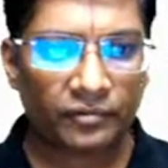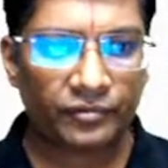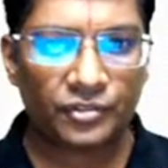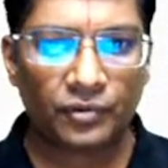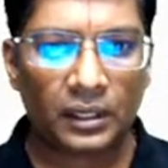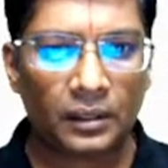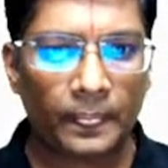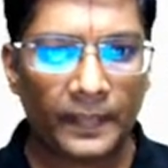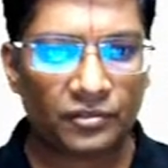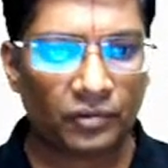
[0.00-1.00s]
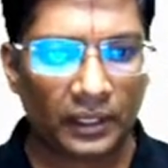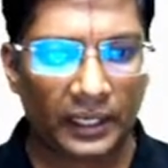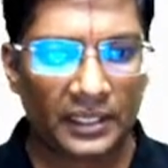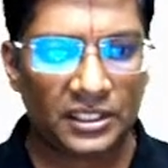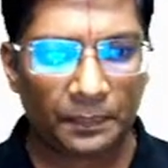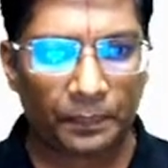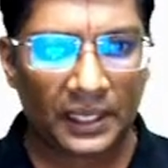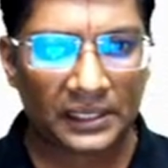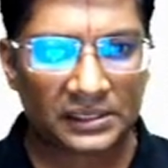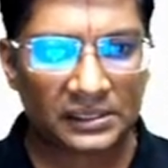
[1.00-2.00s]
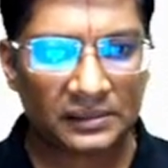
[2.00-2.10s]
which one? This one, Ag plus